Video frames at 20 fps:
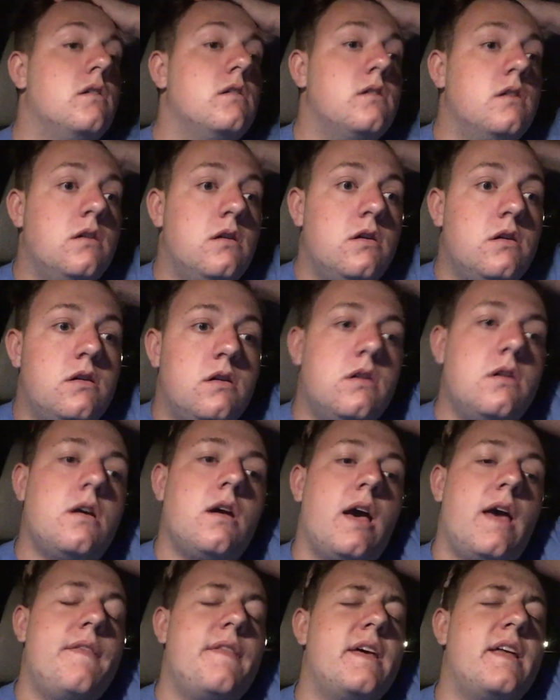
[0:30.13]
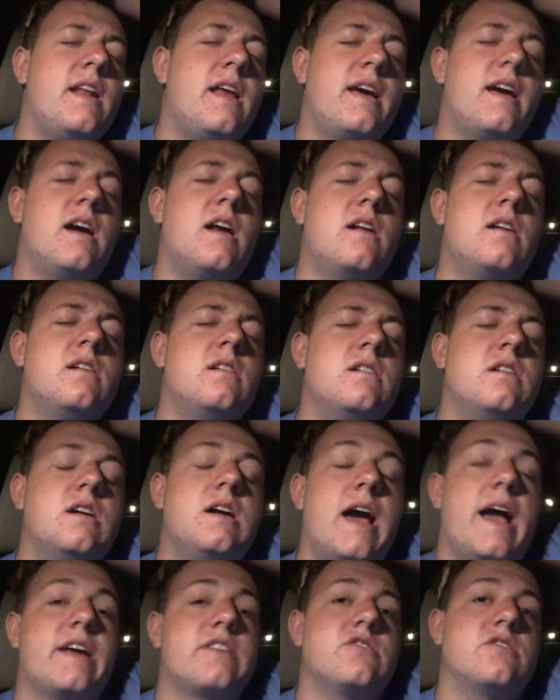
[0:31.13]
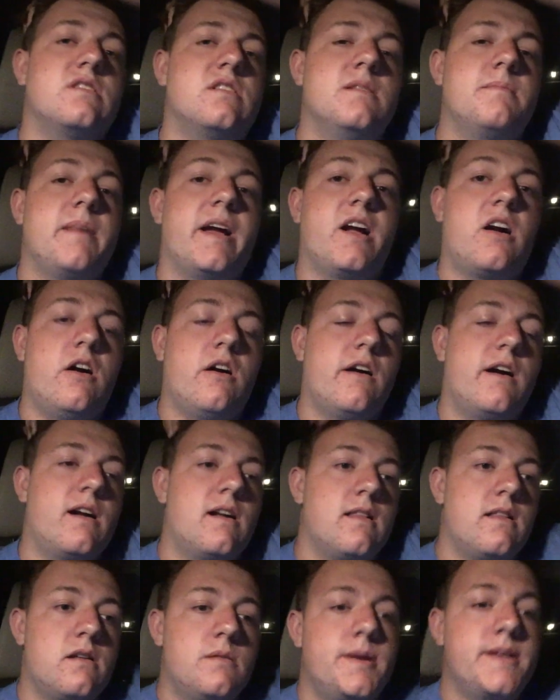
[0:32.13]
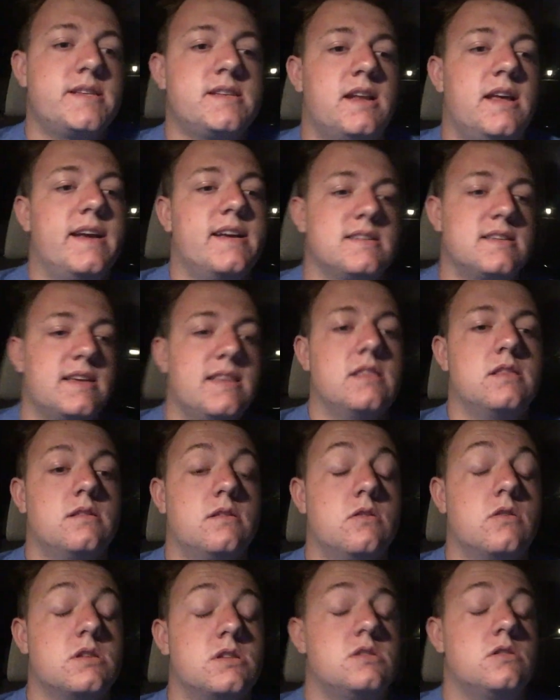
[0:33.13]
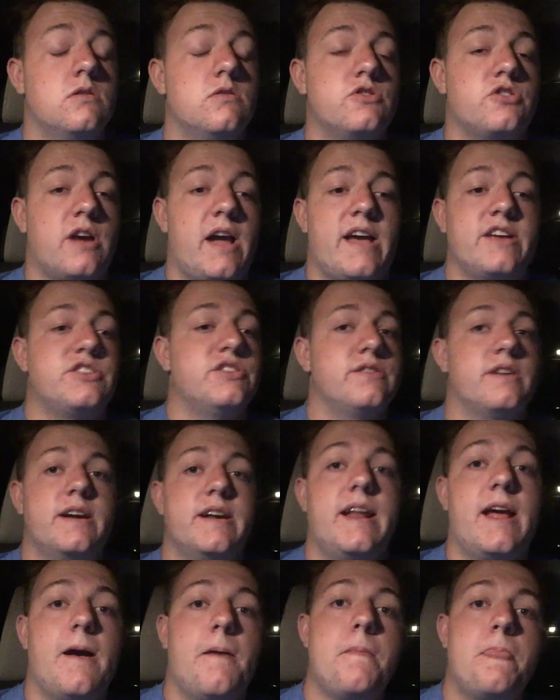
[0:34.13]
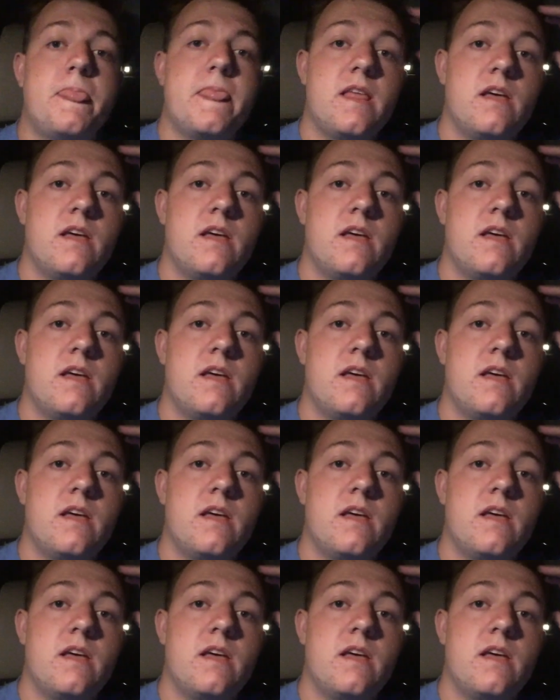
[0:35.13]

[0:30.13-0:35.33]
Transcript: And then I gotta actually clean my car out a little bit tonight because I look so trashy right now.